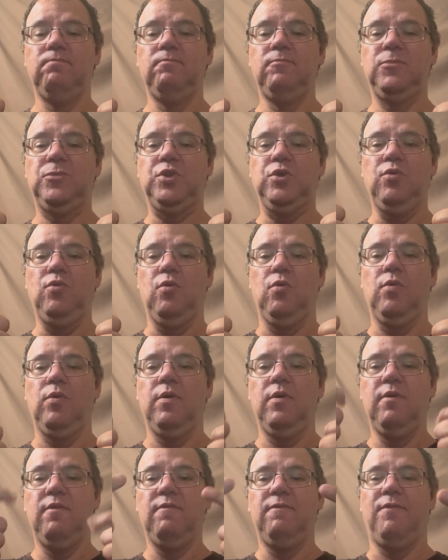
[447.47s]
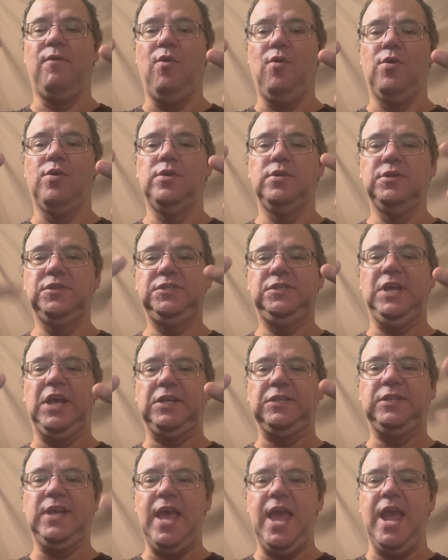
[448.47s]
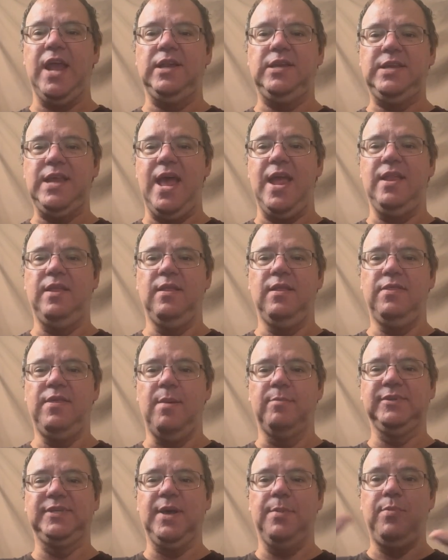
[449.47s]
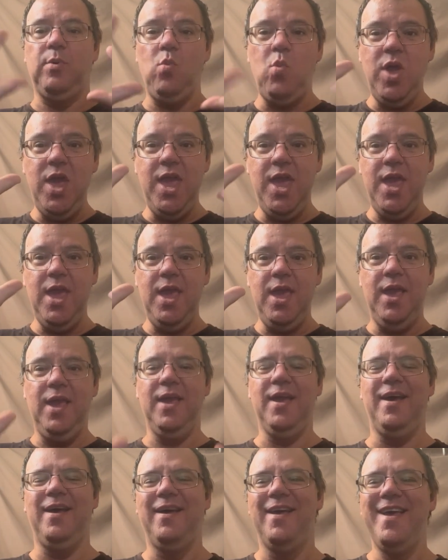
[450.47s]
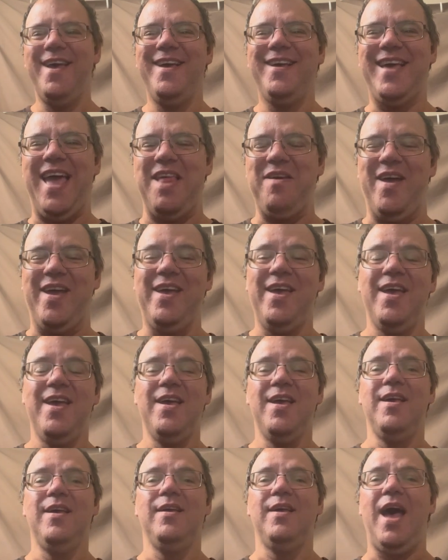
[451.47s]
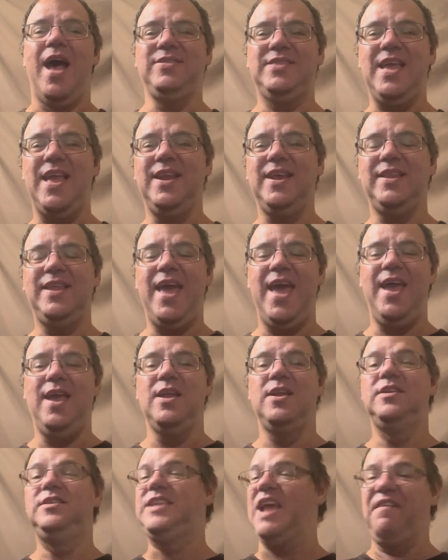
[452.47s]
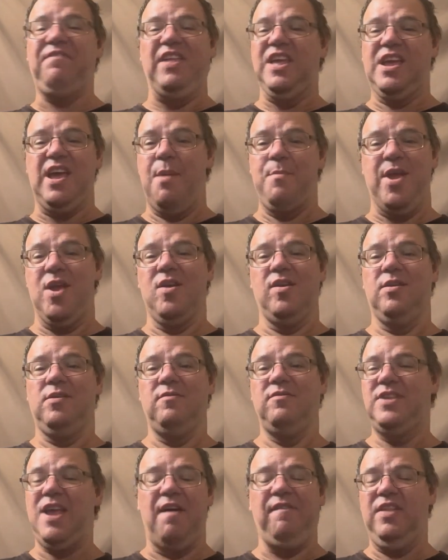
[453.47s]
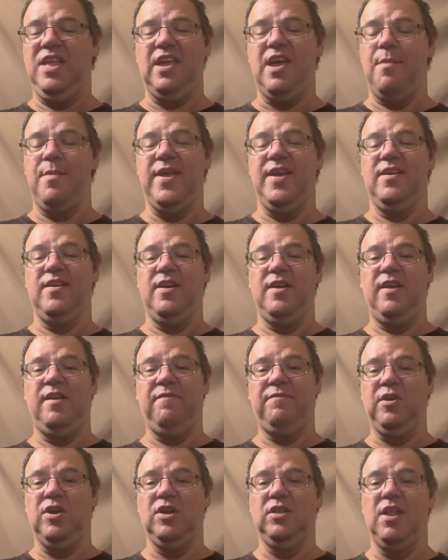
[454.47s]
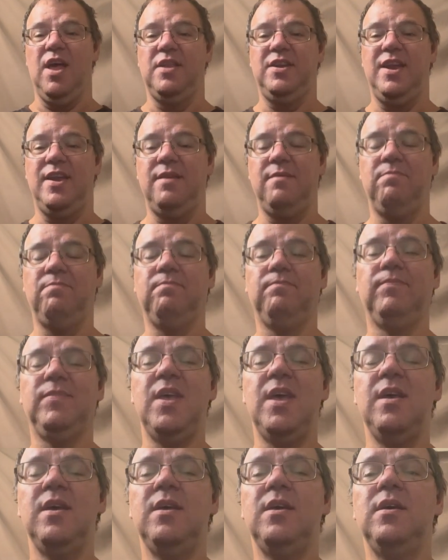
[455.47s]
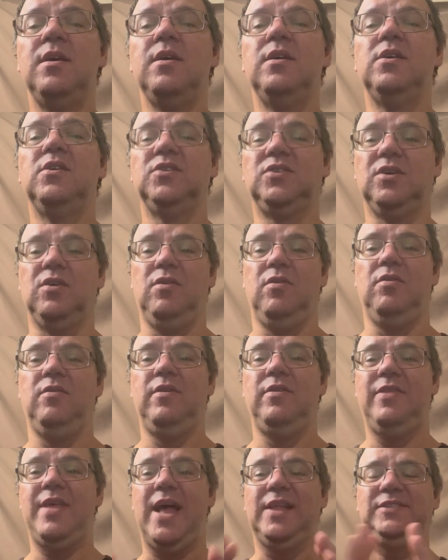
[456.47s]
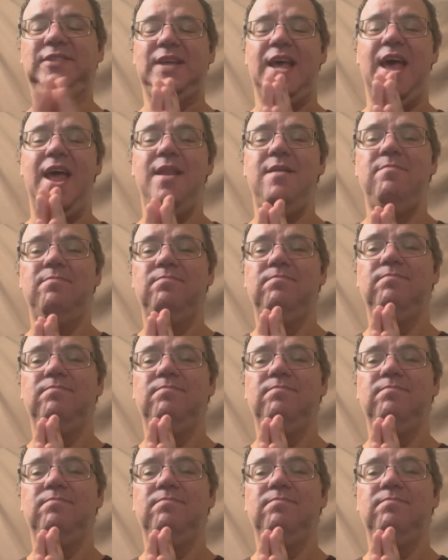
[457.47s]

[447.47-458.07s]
2, 4, 6, 8, 10 thumbs up. Whee! Anyway, at the end of the day, definitely come here. Definitely come here if you're in London. So that said,